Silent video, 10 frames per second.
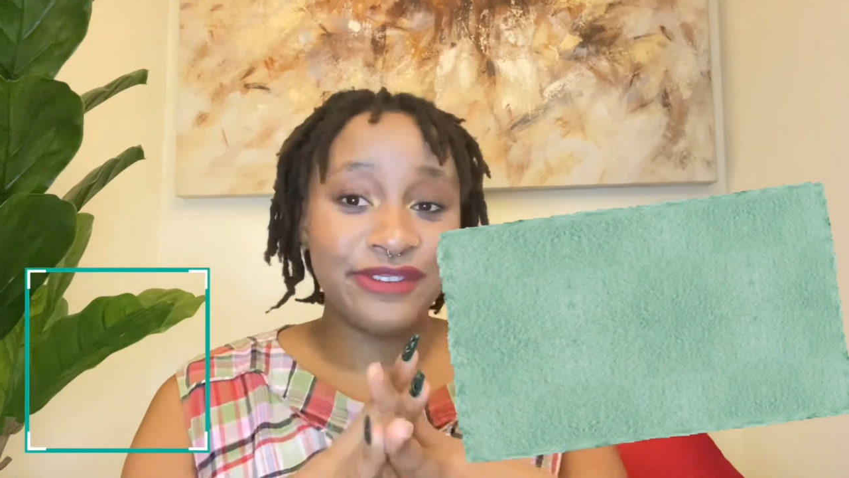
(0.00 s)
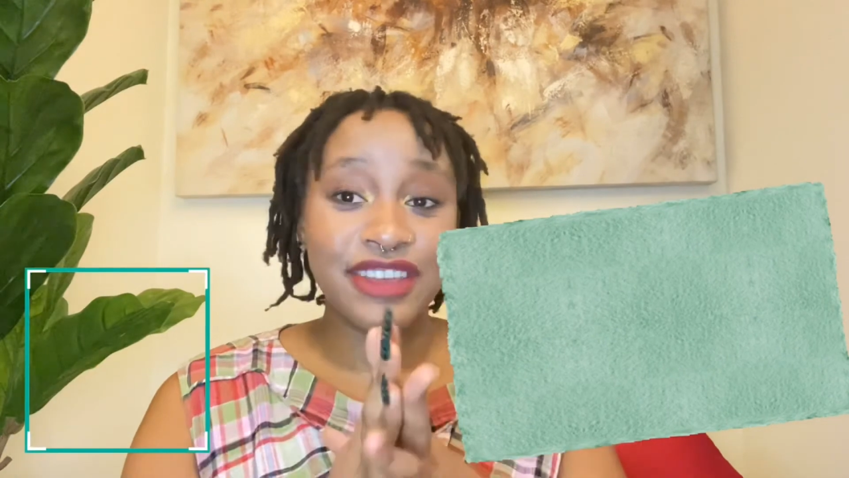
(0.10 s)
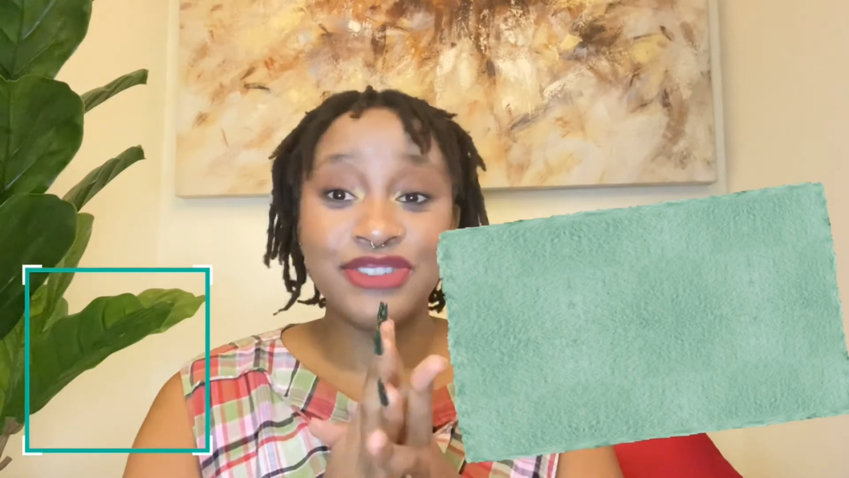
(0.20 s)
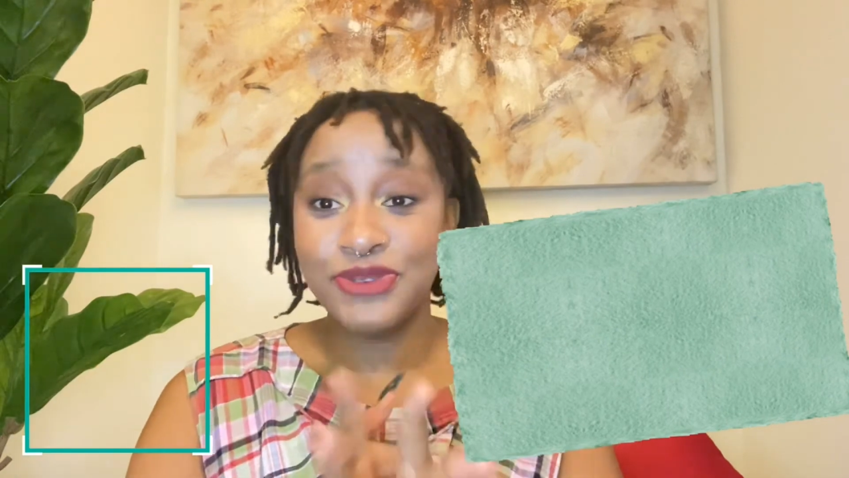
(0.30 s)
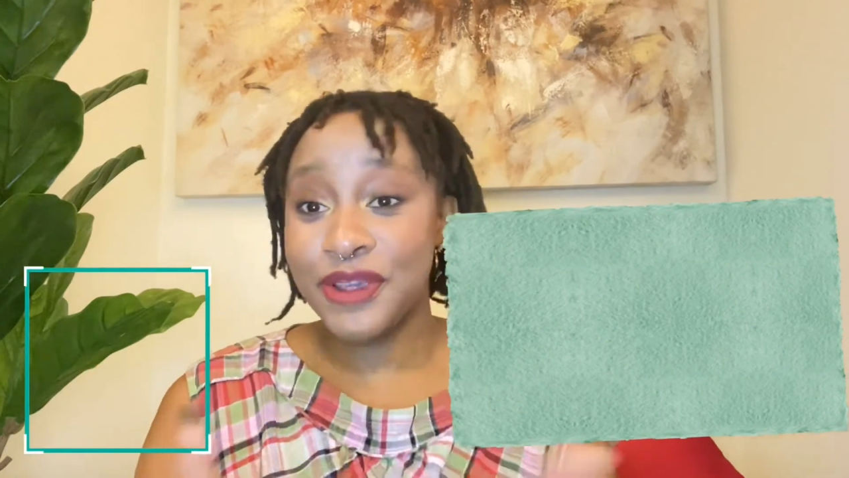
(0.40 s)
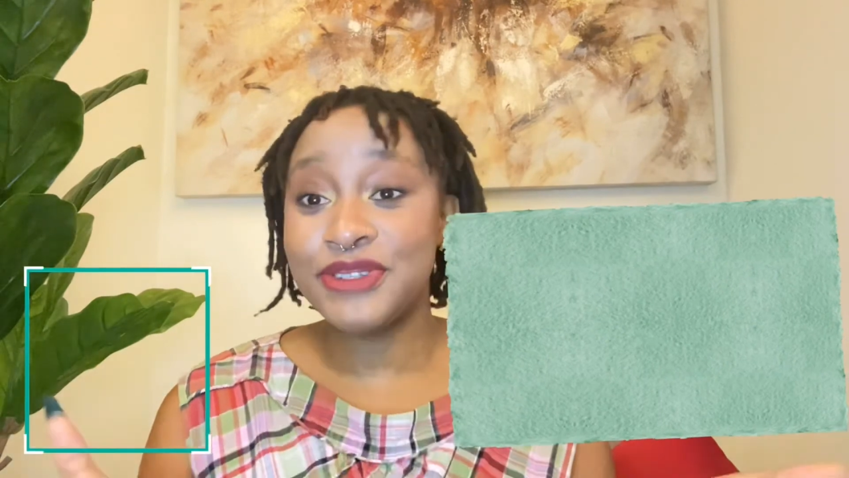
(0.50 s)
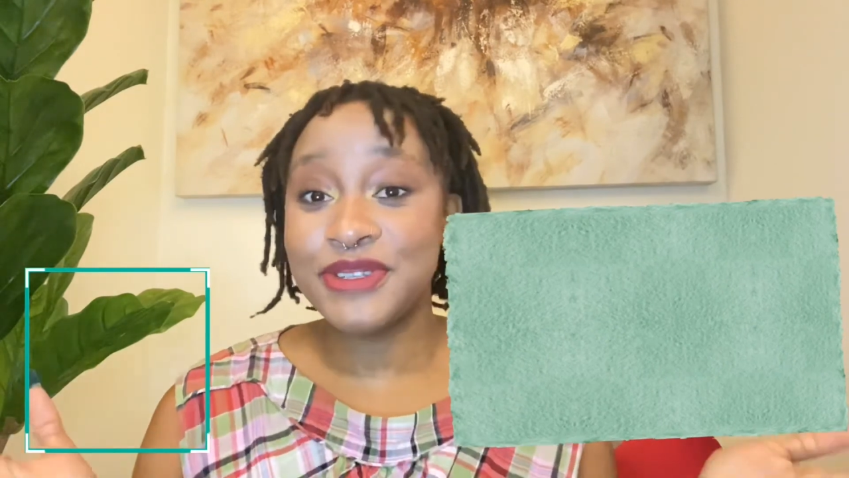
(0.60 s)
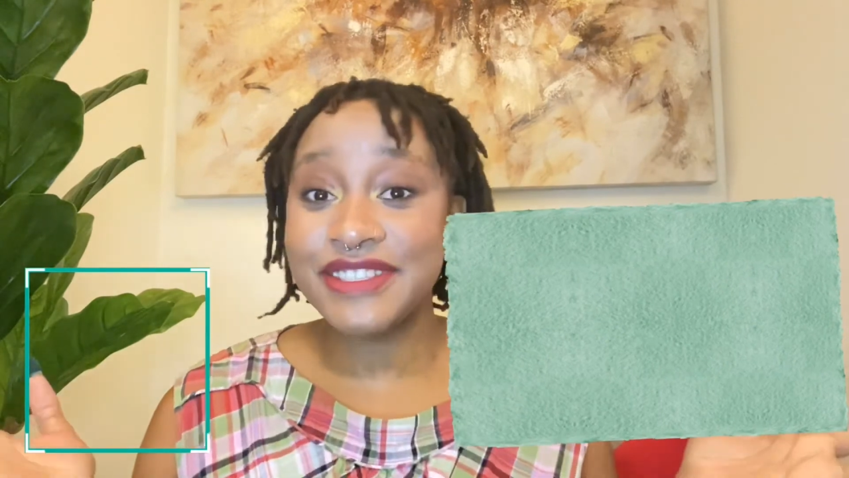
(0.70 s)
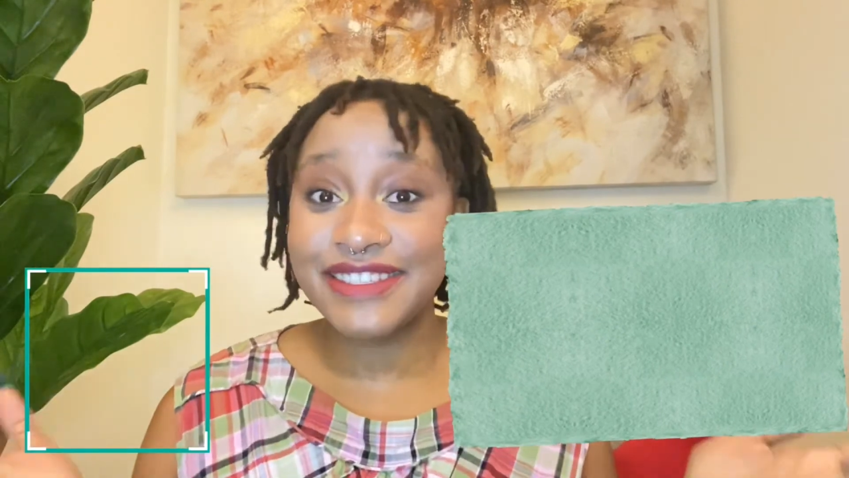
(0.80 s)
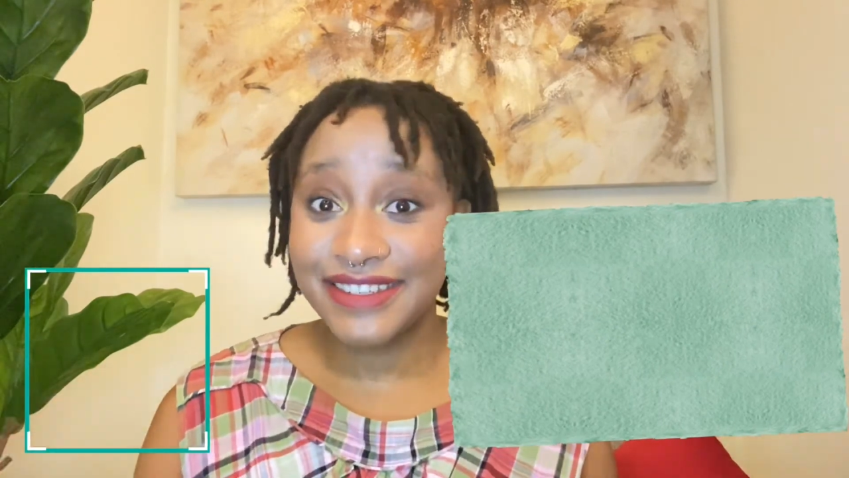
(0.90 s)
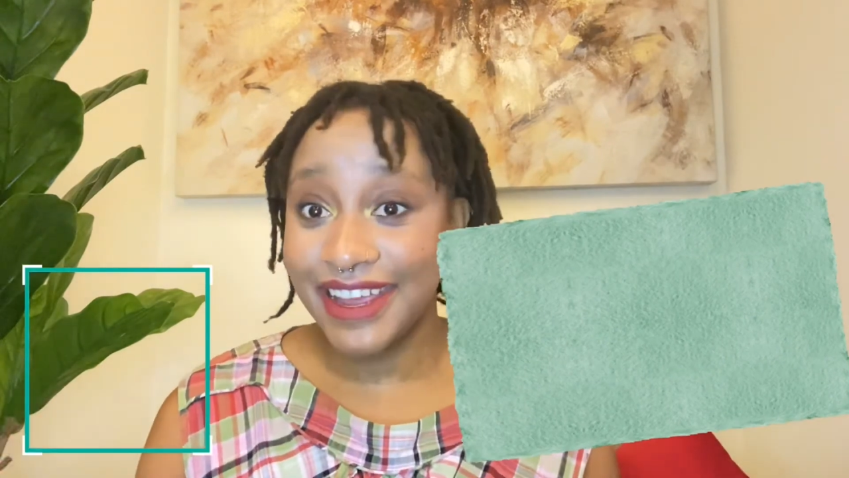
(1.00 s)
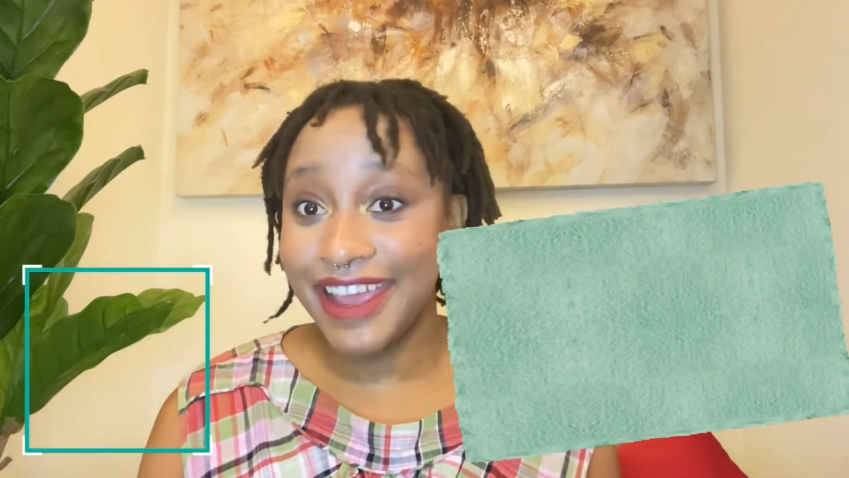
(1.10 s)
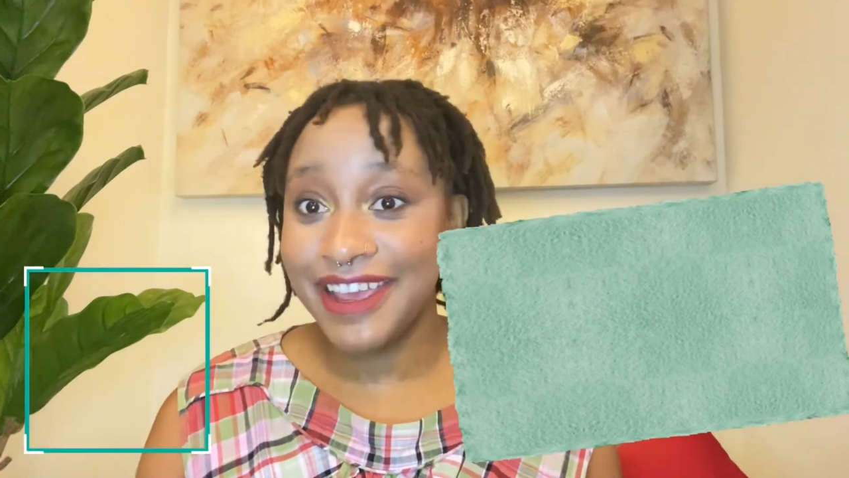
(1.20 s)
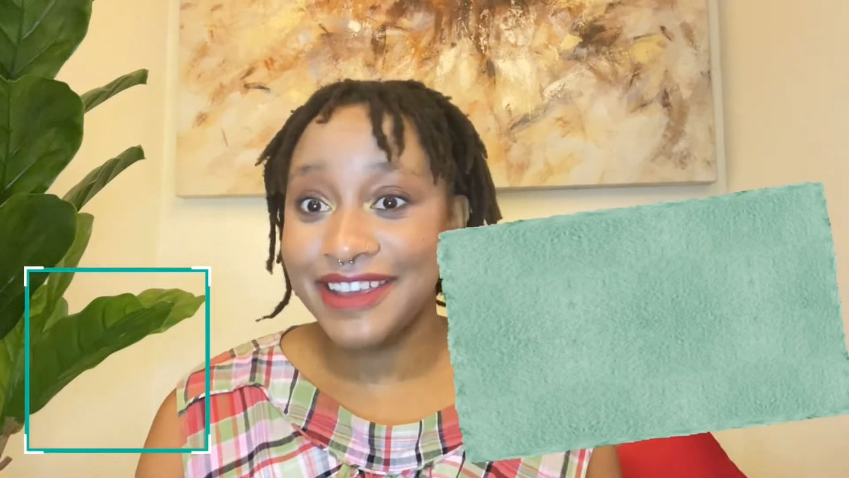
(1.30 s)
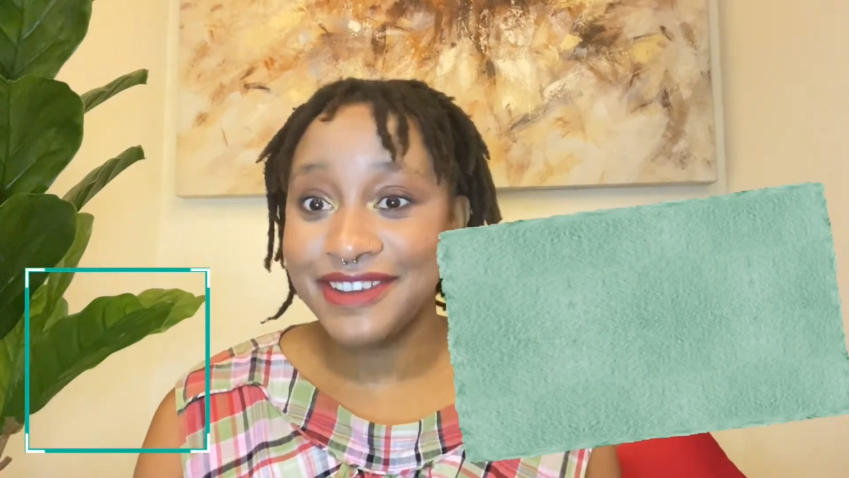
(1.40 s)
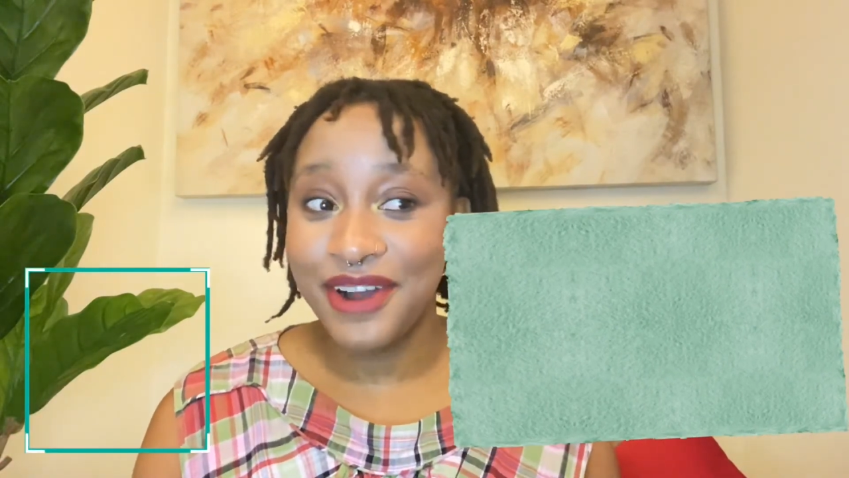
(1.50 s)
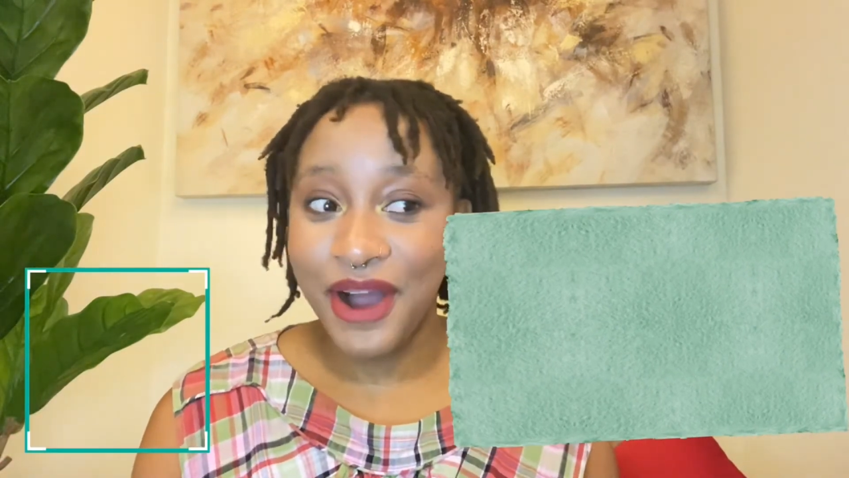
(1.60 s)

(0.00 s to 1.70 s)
enjoyed your stay